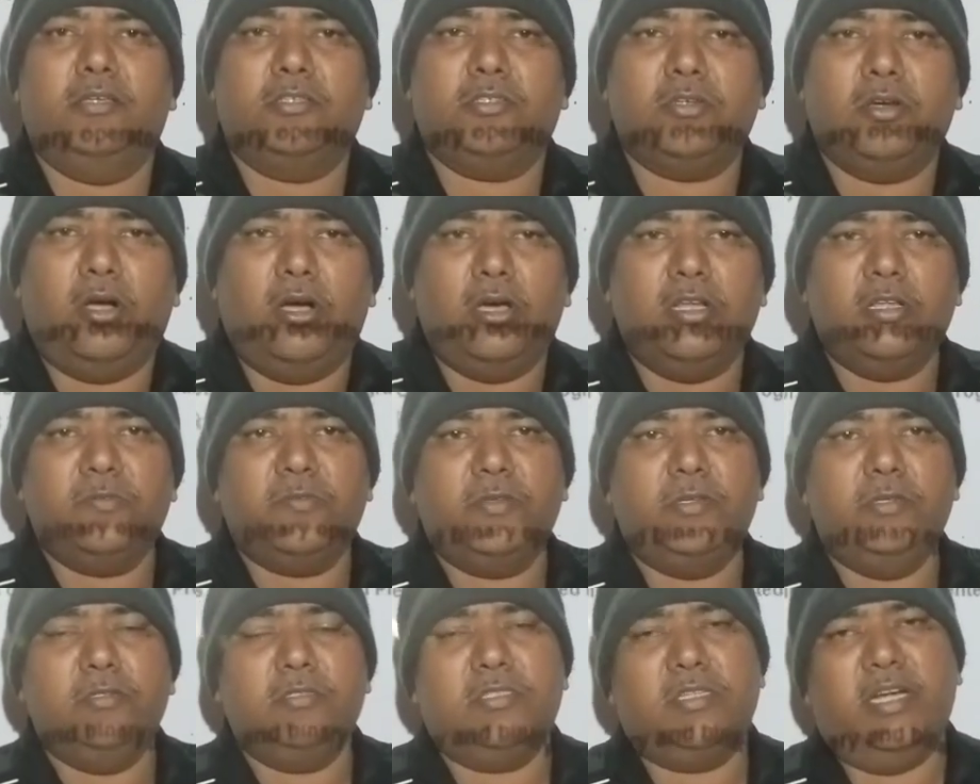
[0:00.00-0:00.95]
So all
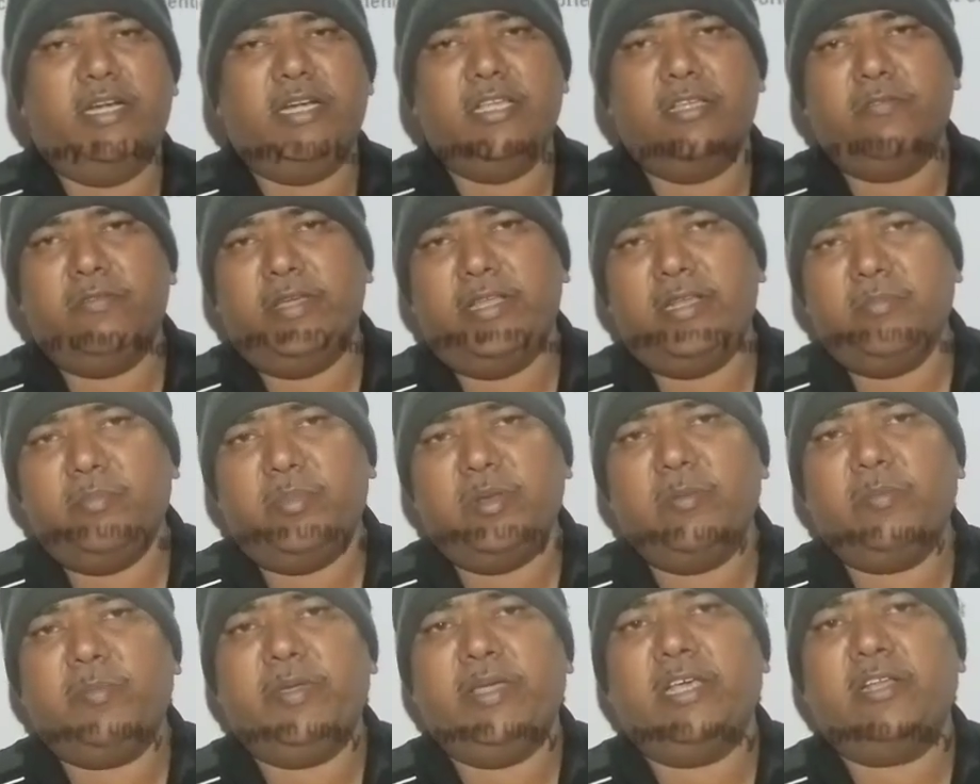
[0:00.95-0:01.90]
of you study well,
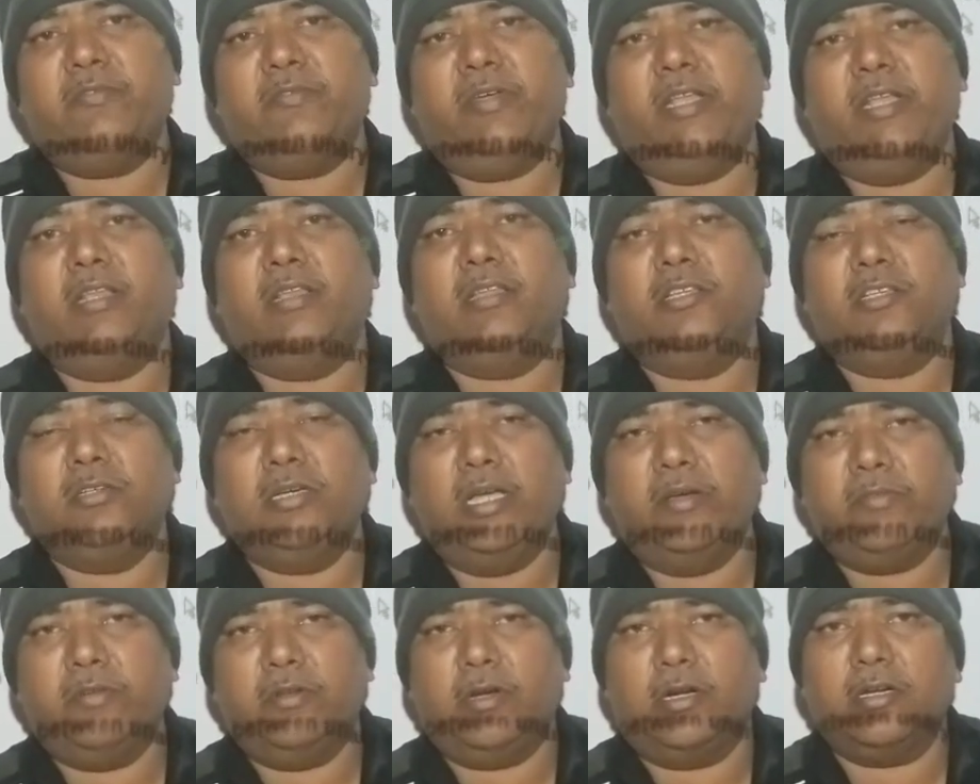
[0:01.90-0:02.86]
prepare well. You
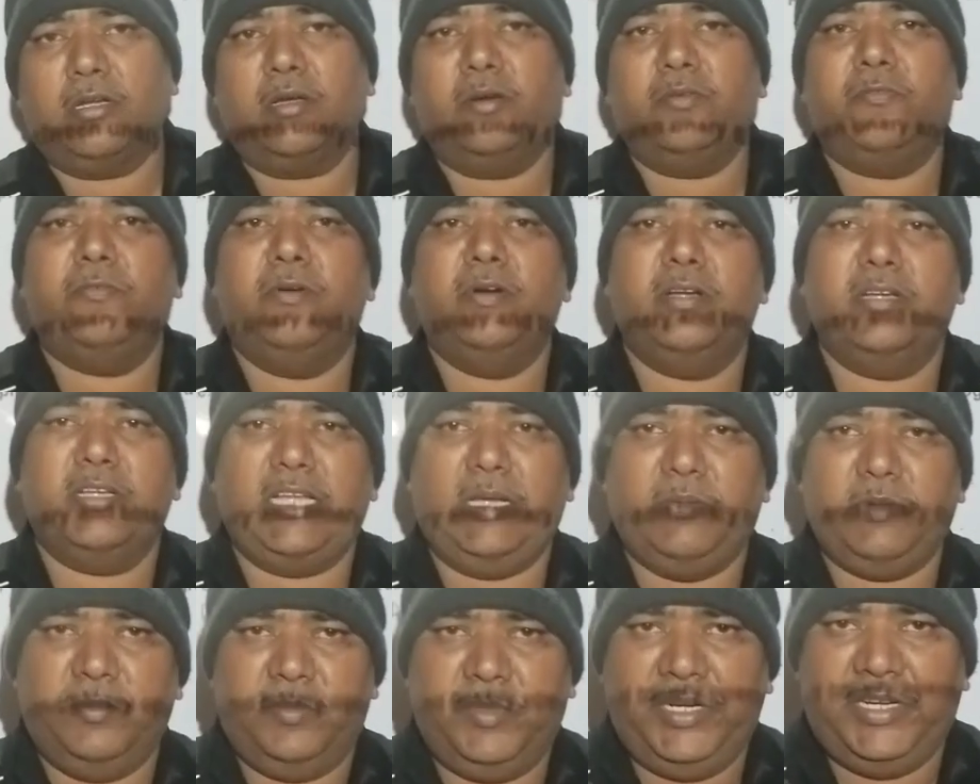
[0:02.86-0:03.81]
have lot of
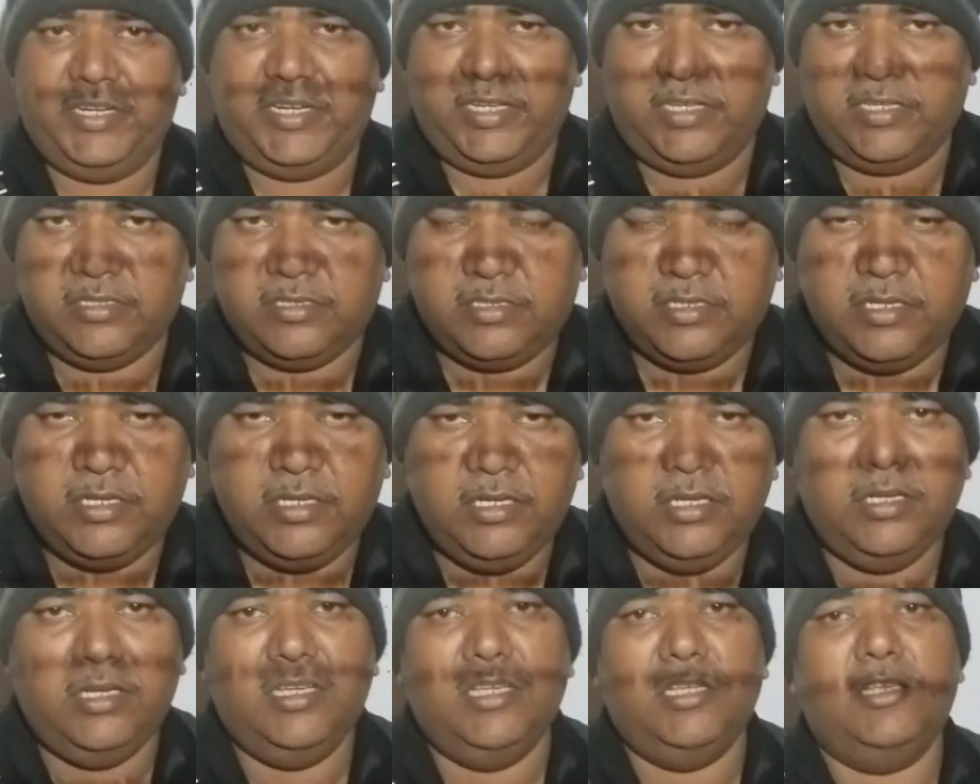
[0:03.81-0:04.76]
capabilities.
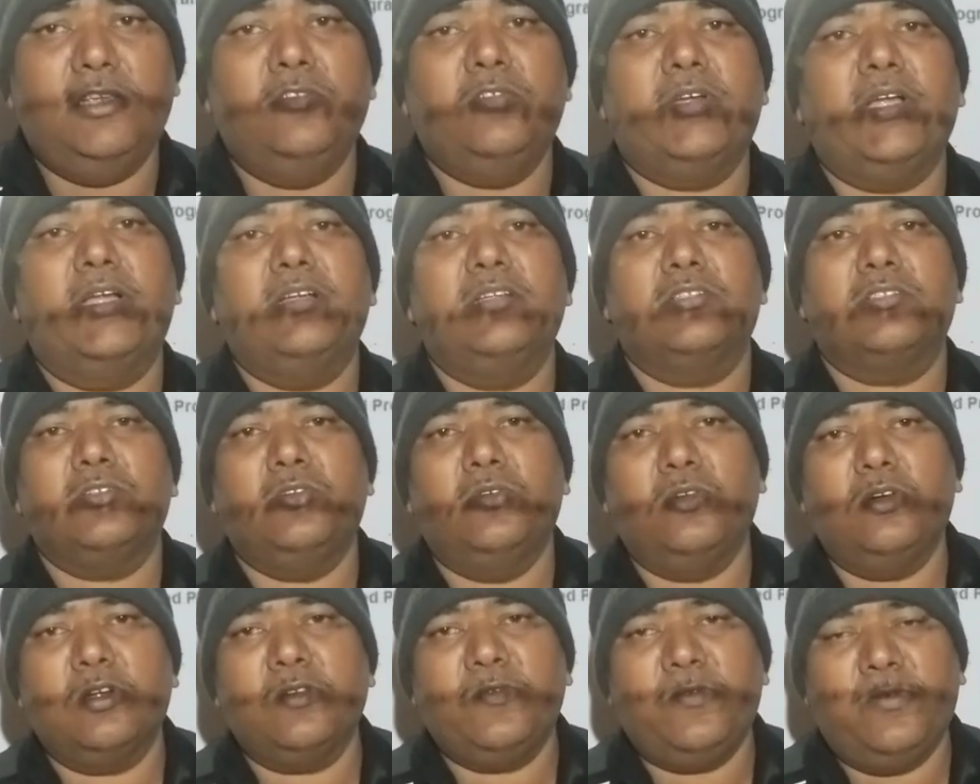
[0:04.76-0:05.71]
You can
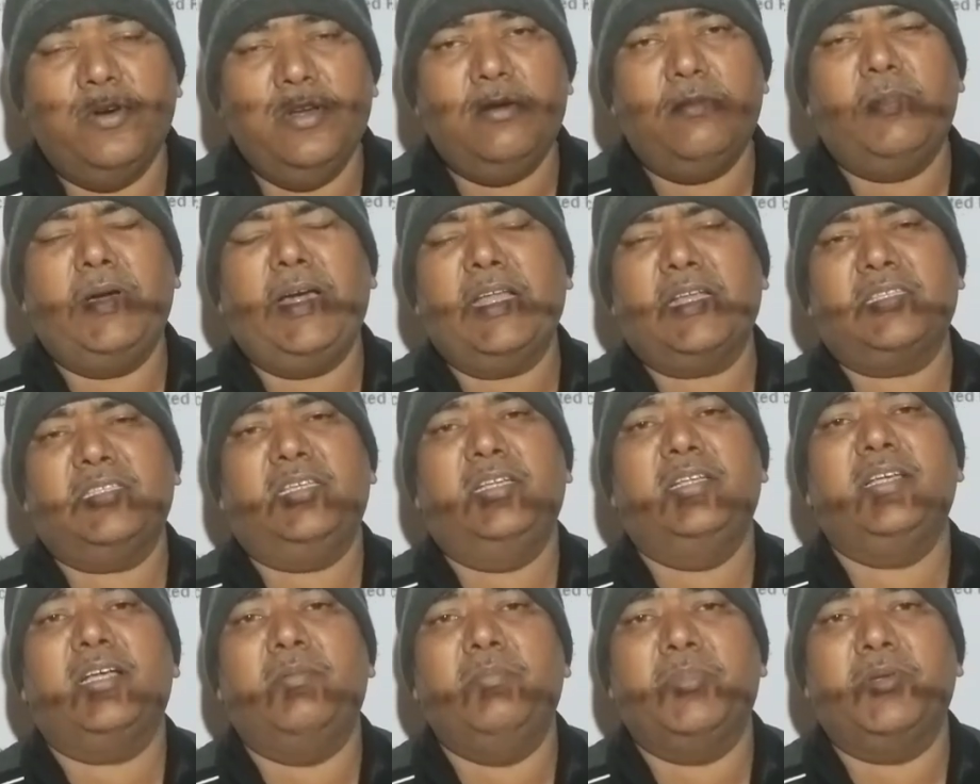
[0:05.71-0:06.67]
score full marks
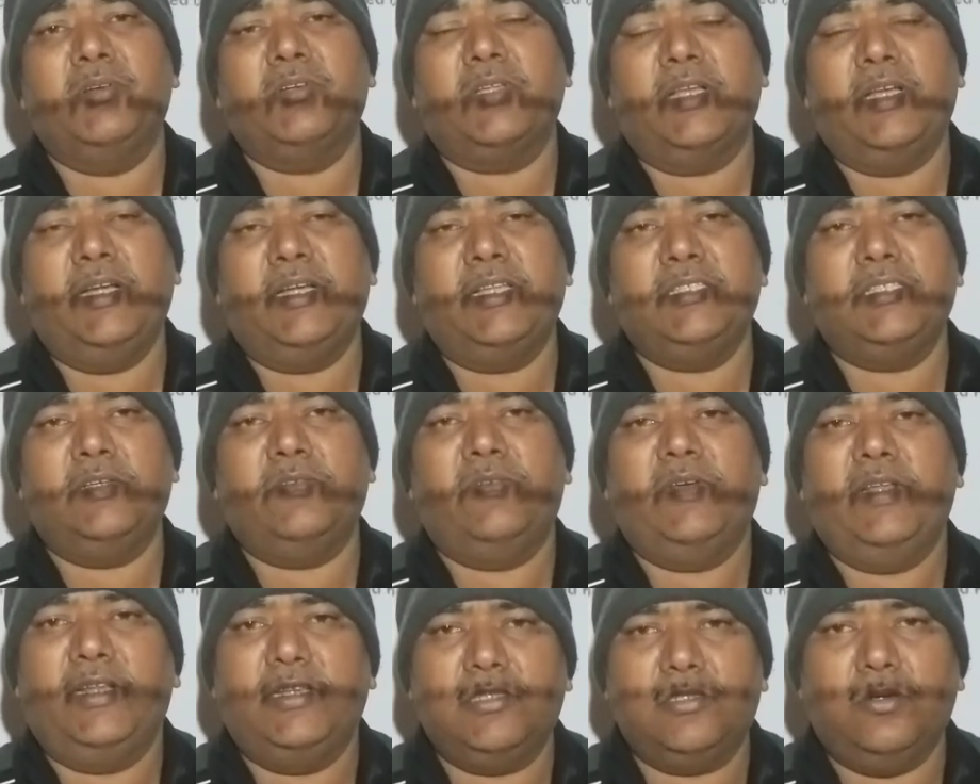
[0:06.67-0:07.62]
in computer. It is a
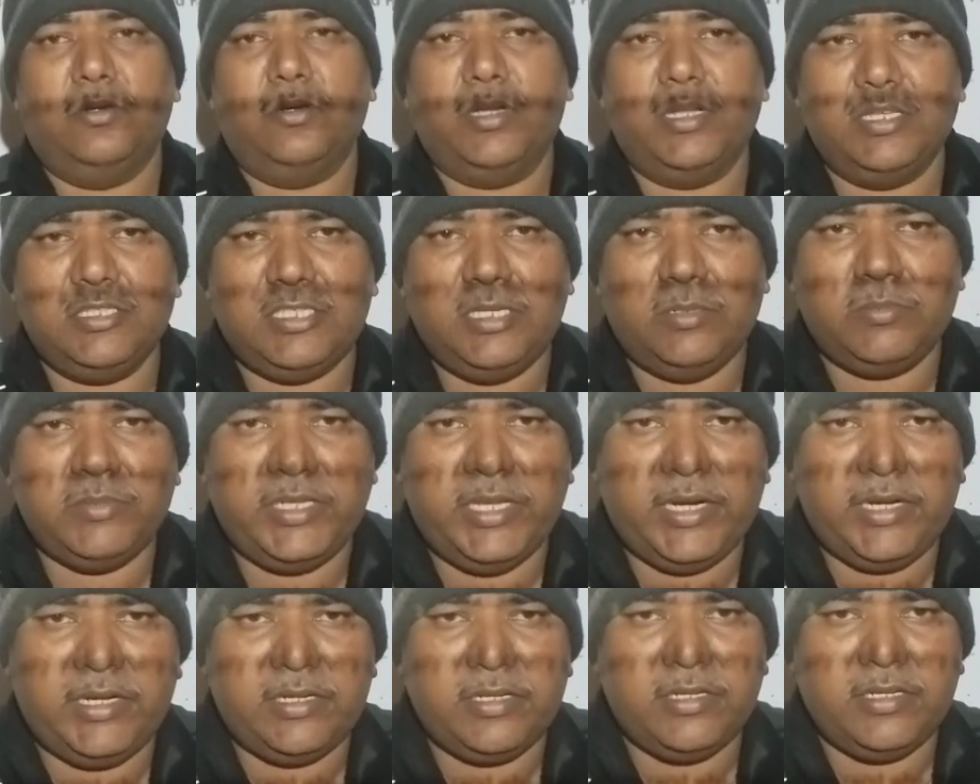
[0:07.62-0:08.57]
very scoring
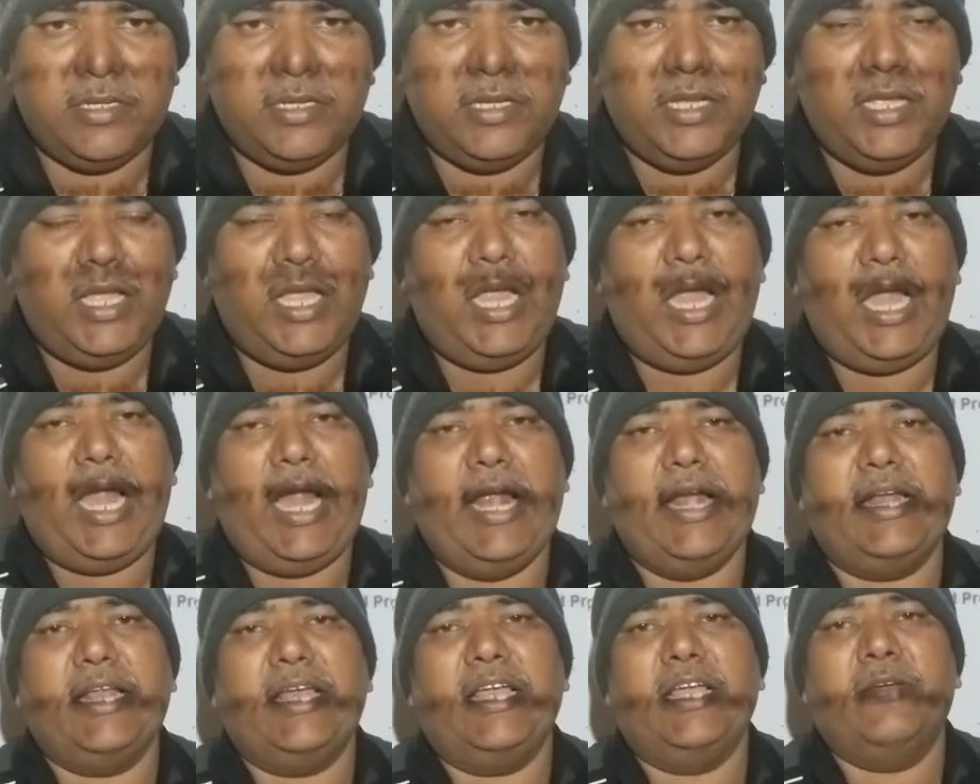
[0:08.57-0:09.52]
subject
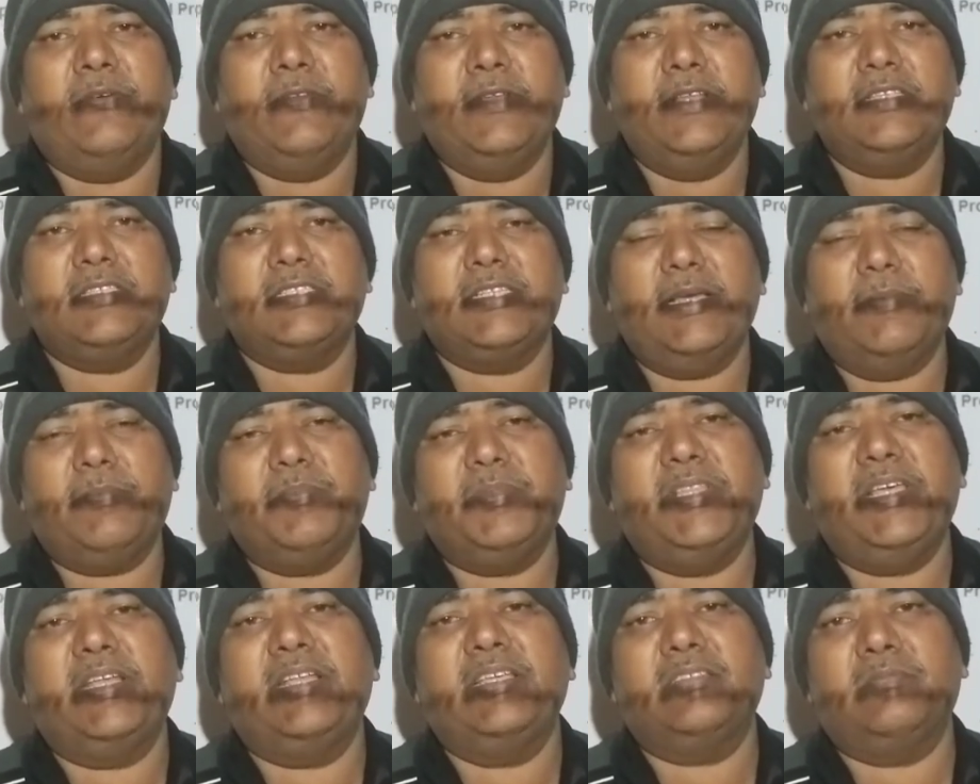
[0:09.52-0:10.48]
and every step
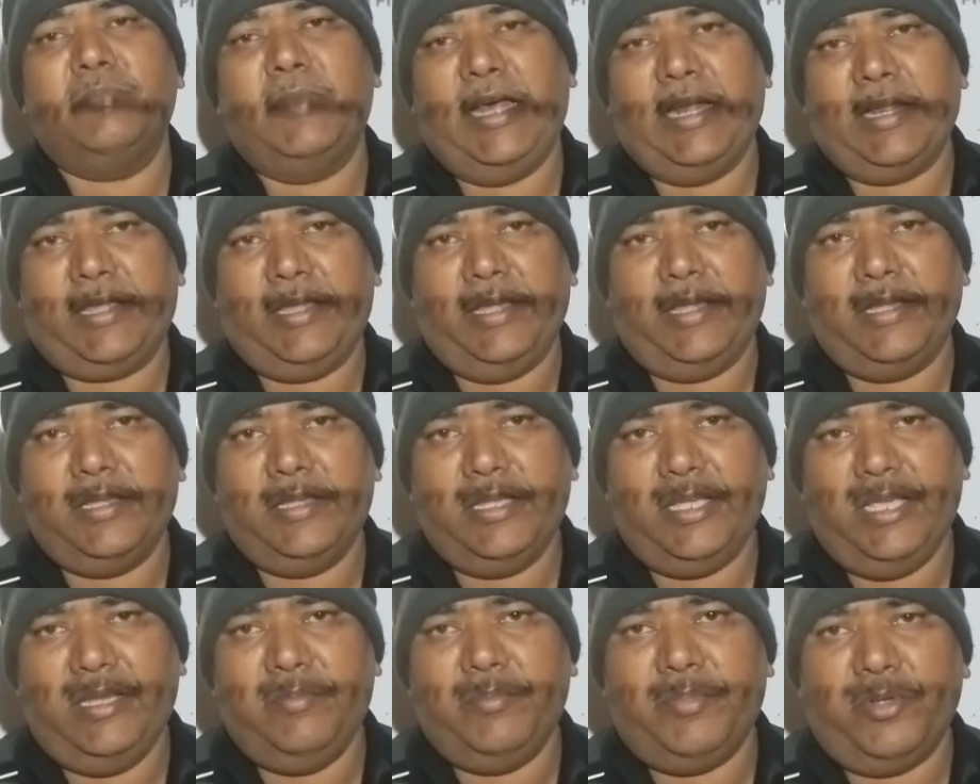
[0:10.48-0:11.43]
there is marking
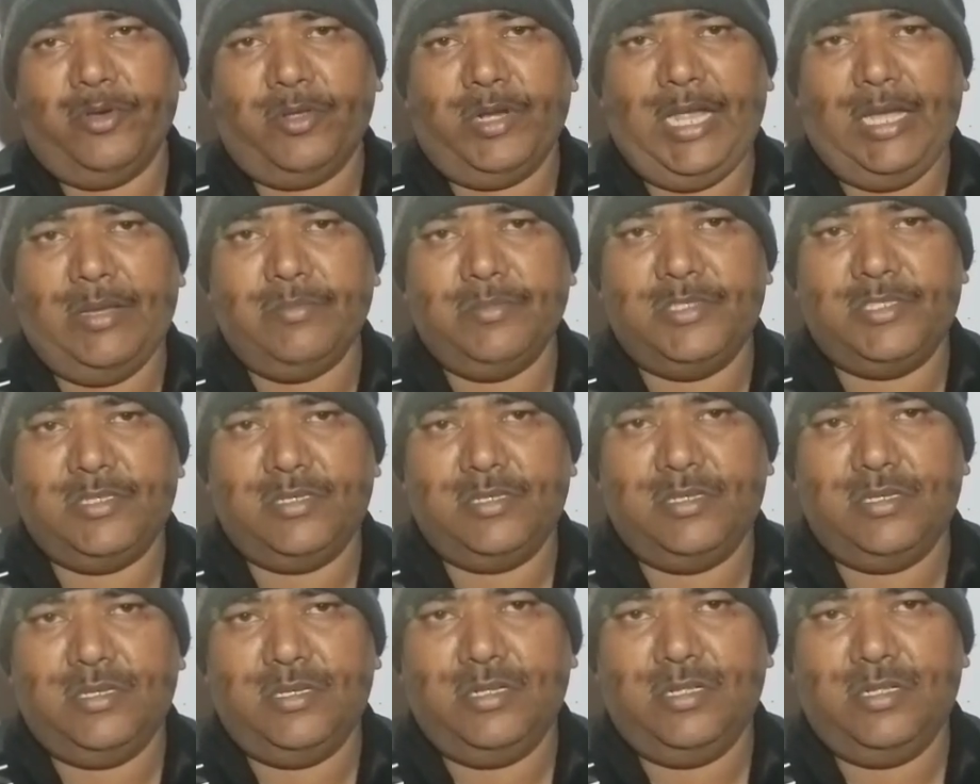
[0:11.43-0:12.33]
in programs.